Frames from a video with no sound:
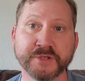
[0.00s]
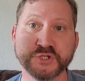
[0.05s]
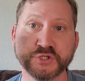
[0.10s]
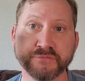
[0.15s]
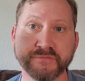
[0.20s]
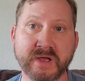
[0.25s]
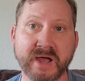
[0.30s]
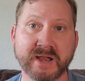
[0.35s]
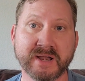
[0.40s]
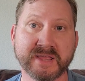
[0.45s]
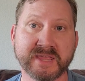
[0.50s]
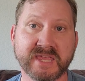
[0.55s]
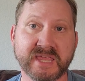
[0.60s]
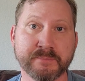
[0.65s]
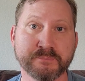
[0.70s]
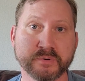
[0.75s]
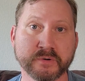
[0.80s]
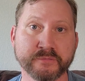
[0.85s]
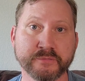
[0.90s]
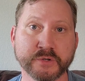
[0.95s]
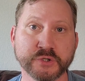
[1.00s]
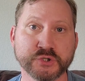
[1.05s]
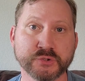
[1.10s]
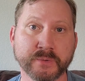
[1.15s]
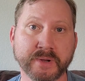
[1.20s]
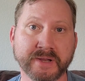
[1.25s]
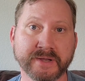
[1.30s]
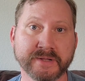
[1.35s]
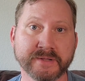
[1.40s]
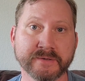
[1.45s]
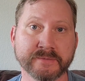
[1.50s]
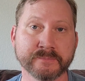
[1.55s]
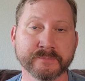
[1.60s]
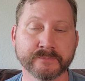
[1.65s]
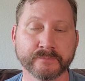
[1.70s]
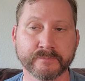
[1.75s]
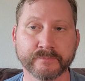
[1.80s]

that you've got to keep refrigerated.